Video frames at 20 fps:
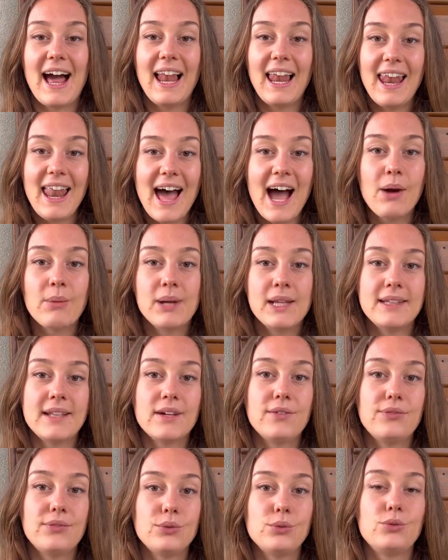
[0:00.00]
allowing
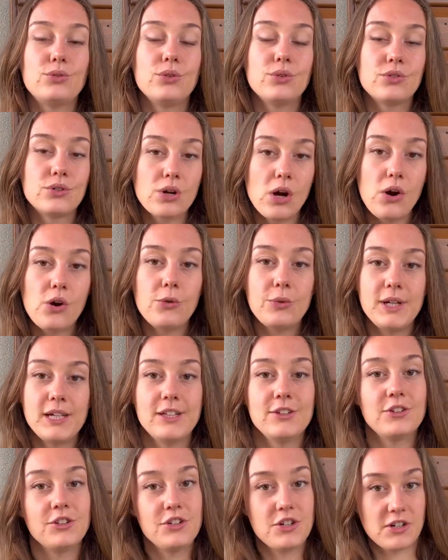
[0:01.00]
that food to go
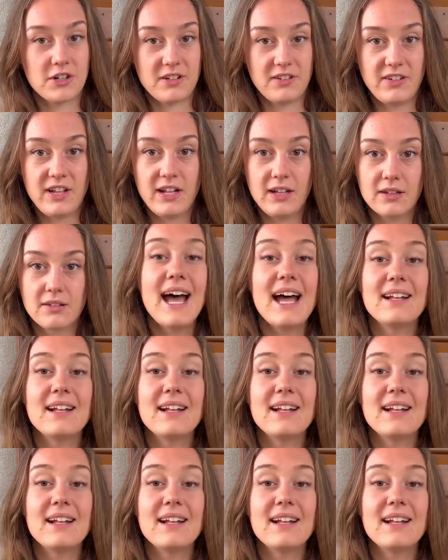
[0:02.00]
into your cells,